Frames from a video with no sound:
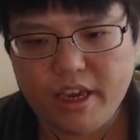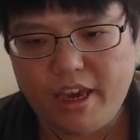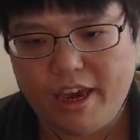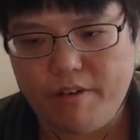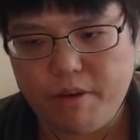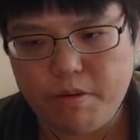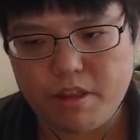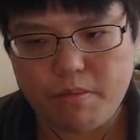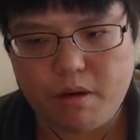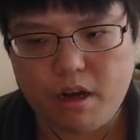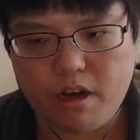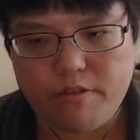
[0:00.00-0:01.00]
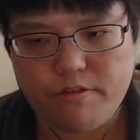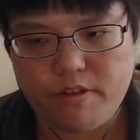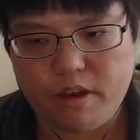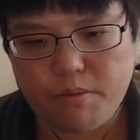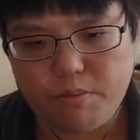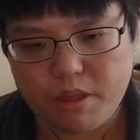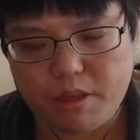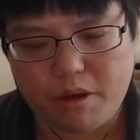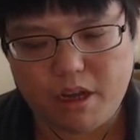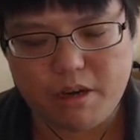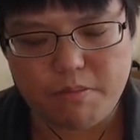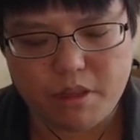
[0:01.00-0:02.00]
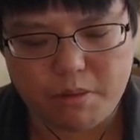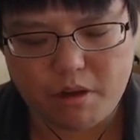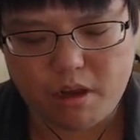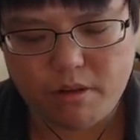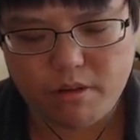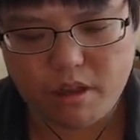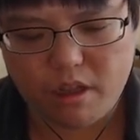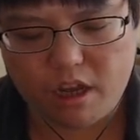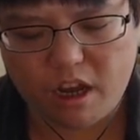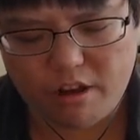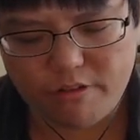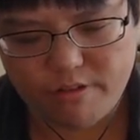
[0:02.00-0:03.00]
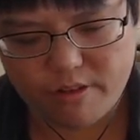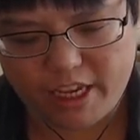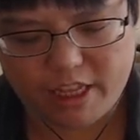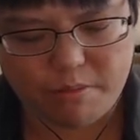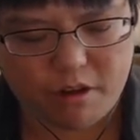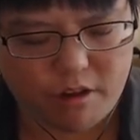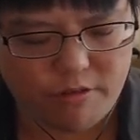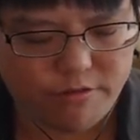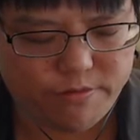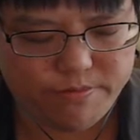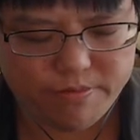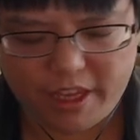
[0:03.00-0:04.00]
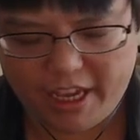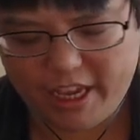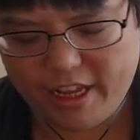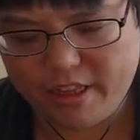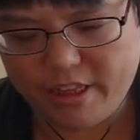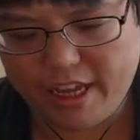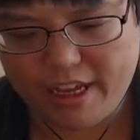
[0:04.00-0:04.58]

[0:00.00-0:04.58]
and we put them on, and put them off, take them off, and